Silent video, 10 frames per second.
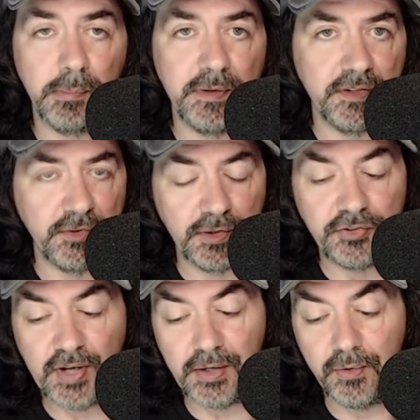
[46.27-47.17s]
complement the
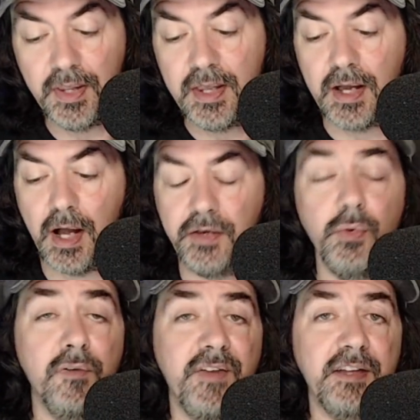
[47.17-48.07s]
dirty channel.
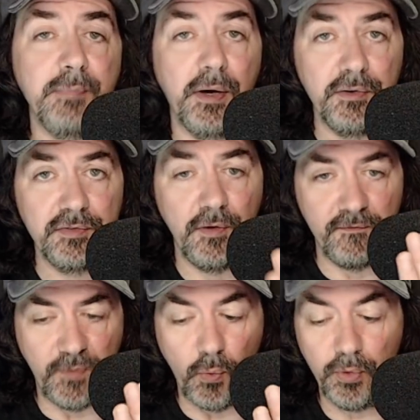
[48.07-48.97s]
New effects models,
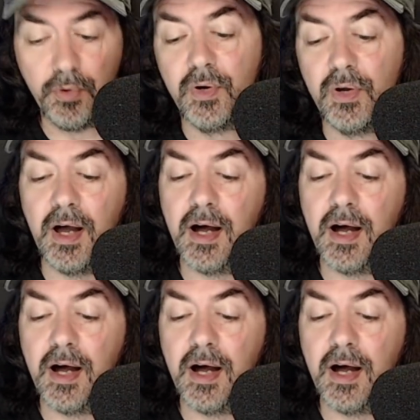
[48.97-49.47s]
4.